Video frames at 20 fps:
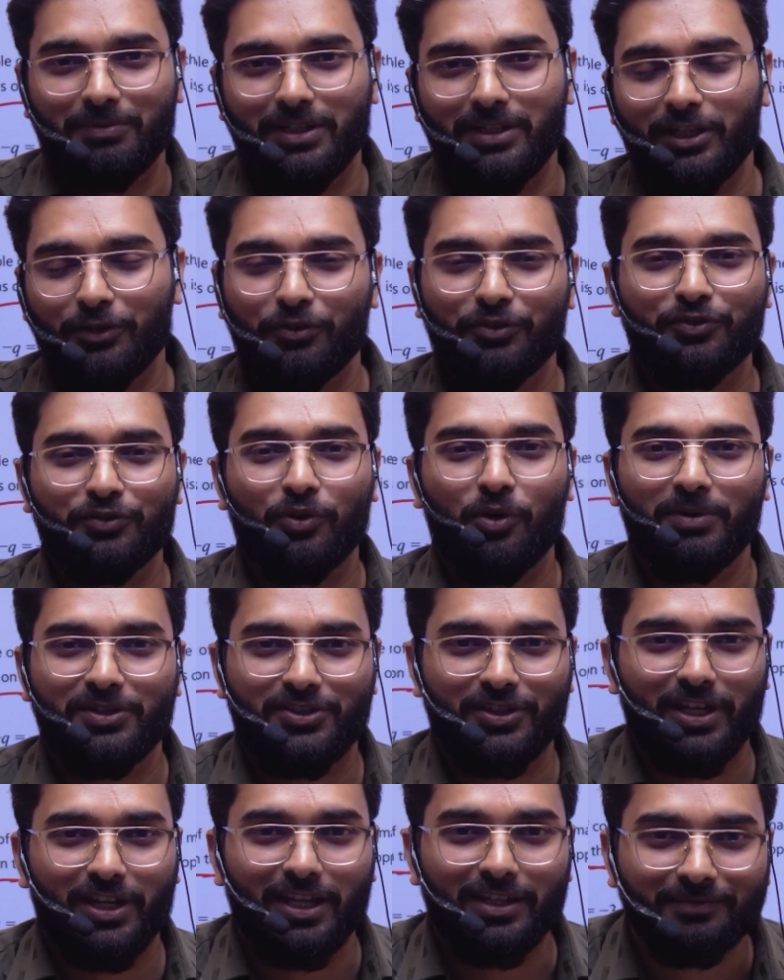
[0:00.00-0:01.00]
Thank you so much
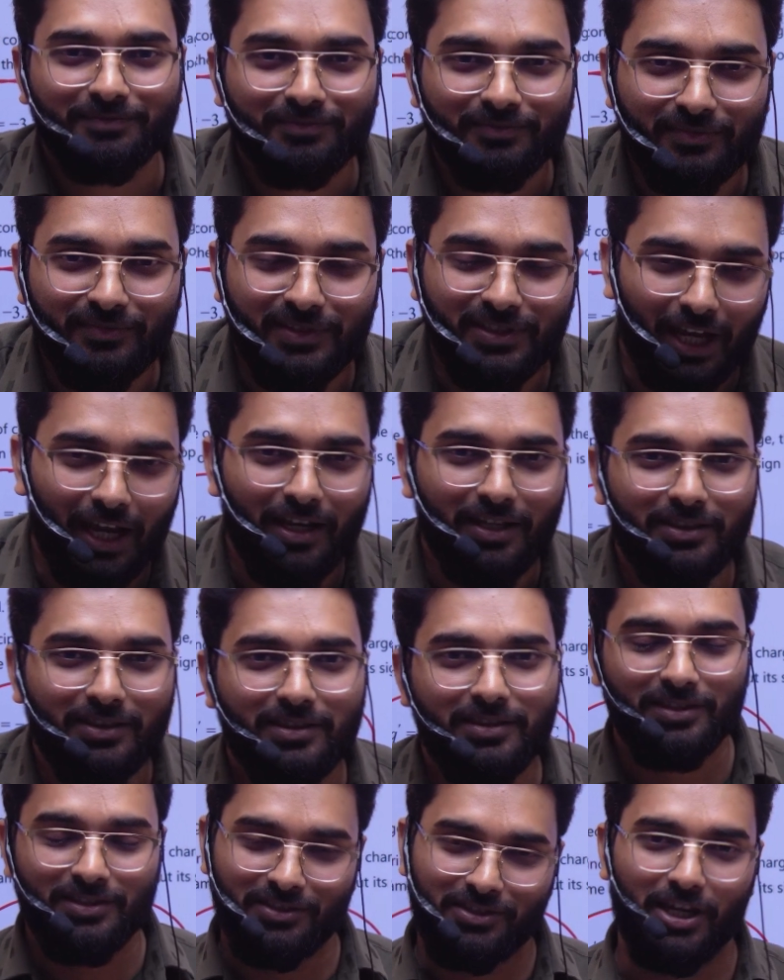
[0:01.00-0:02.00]
again. Jai Hind,
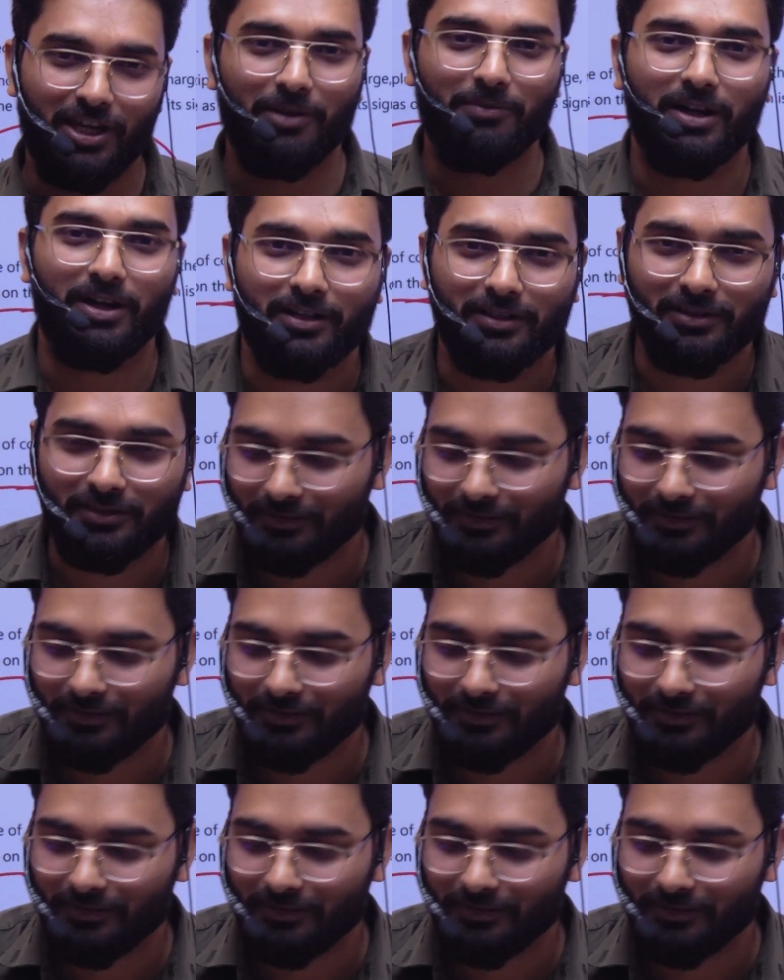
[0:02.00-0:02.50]
Jai Bharat.